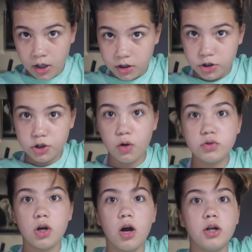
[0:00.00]
The
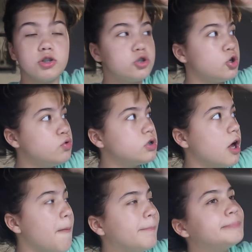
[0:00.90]
show's on
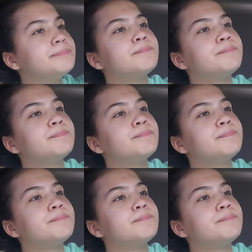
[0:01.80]
Tuesday.